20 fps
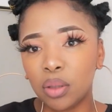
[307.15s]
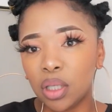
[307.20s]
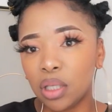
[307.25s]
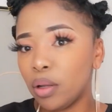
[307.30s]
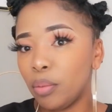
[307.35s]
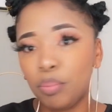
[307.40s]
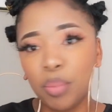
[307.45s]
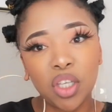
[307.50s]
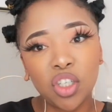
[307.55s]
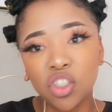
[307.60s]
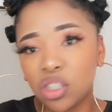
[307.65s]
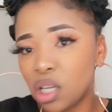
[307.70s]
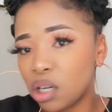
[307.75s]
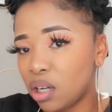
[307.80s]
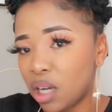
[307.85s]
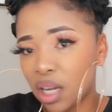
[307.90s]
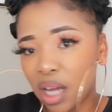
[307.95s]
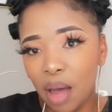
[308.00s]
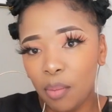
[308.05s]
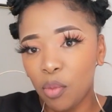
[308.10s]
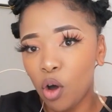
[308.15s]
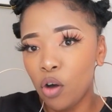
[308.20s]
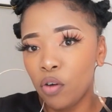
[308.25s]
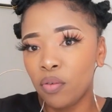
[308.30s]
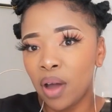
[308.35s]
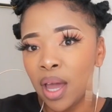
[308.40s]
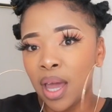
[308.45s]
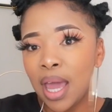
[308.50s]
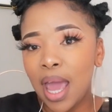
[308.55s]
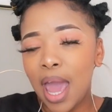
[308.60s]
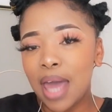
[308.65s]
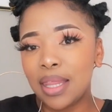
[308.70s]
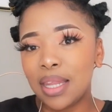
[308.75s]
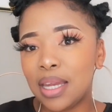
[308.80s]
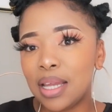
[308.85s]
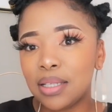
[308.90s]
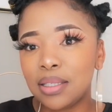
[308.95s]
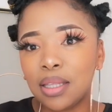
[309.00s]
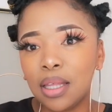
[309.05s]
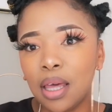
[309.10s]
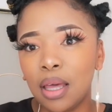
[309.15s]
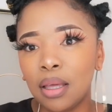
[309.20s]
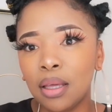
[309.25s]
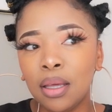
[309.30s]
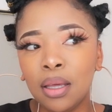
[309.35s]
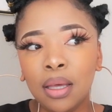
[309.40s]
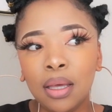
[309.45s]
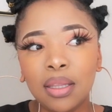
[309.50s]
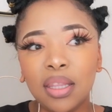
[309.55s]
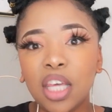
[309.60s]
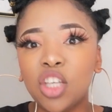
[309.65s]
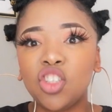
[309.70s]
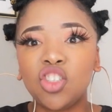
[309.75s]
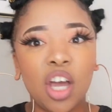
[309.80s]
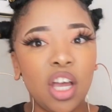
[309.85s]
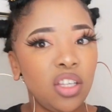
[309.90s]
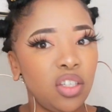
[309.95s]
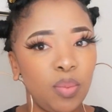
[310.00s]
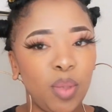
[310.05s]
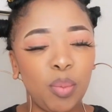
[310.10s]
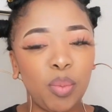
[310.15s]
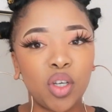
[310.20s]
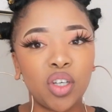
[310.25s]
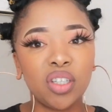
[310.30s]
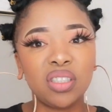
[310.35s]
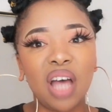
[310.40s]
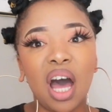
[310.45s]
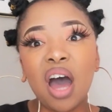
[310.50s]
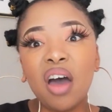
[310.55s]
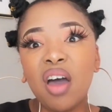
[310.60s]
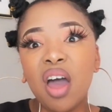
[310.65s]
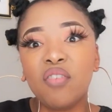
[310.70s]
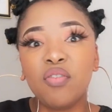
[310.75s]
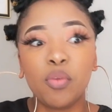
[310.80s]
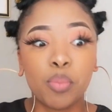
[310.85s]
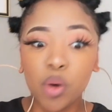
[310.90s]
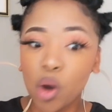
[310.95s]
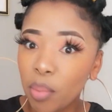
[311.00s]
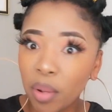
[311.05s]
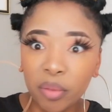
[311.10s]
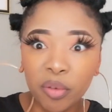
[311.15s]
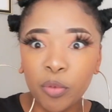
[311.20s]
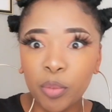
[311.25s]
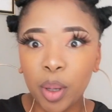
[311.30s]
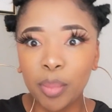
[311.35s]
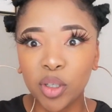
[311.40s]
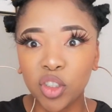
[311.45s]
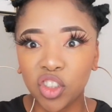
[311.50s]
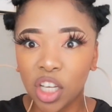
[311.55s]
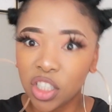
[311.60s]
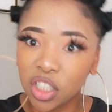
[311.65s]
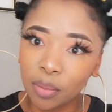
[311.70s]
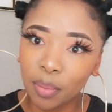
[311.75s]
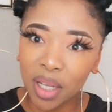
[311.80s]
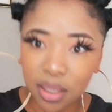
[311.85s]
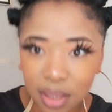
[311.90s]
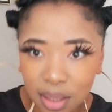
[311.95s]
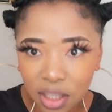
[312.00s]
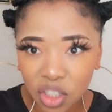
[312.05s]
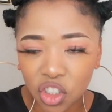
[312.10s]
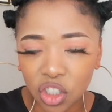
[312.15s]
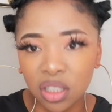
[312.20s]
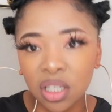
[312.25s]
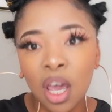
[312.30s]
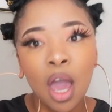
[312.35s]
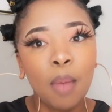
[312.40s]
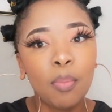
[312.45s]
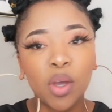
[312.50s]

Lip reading: The pictures are going to come over and the next thing they judge me because I have a problem with people judging my decisions.